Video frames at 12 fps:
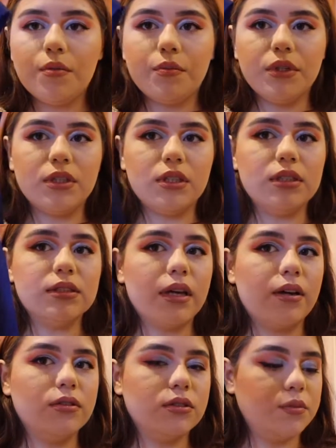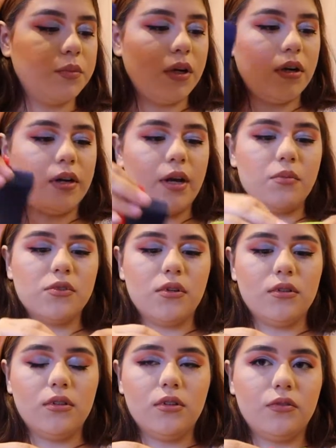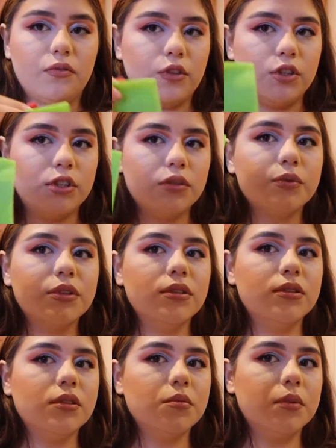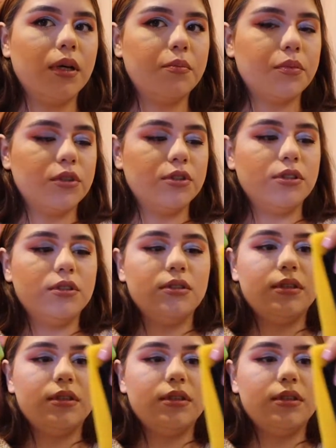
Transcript: But these I also bought on Amazon. They're the first resistant band purchase